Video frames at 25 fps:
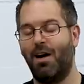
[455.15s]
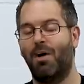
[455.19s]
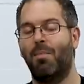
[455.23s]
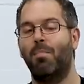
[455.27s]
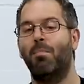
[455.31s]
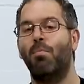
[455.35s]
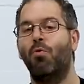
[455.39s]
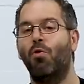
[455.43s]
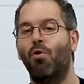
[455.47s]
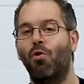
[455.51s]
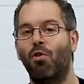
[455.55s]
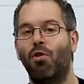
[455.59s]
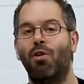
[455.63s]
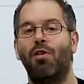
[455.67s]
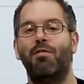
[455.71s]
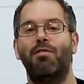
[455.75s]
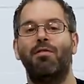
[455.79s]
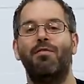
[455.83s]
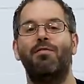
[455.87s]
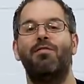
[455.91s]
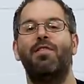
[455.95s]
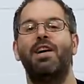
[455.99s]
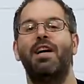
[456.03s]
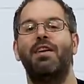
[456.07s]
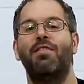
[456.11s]
a more of
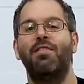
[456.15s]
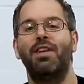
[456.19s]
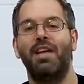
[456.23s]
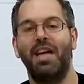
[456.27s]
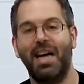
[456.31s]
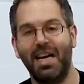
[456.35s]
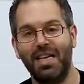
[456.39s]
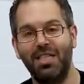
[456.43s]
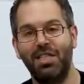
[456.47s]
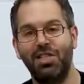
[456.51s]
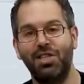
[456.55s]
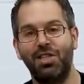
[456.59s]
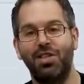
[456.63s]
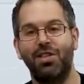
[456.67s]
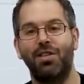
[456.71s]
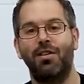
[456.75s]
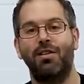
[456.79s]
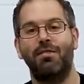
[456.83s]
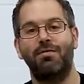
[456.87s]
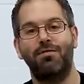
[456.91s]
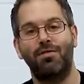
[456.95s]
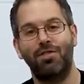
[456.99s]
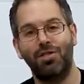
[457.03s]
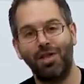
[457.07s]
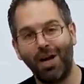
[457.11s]
a variation
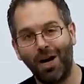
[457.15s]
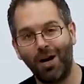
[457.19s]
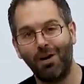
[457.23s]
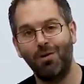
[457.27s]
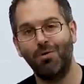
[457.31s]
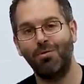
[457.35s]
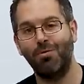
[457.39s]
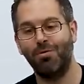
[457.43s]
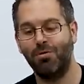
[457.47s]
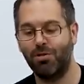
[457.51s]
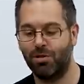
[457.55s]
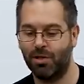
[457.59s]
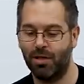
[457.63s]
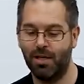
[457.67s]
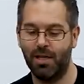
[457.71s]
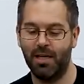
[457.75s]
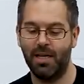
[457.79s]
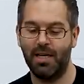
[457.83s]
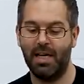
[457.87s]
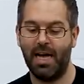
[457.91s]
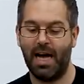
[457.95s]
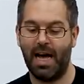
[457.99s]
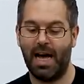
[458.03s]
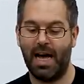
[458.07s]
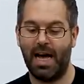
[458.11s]
of tones
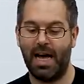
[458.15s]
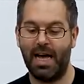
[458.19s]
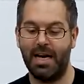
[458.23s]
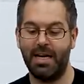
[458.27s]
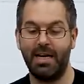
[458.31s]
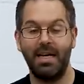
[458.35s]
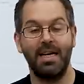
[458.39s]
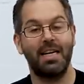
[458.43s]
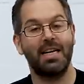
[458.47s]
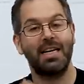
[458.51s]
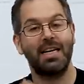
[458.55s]
and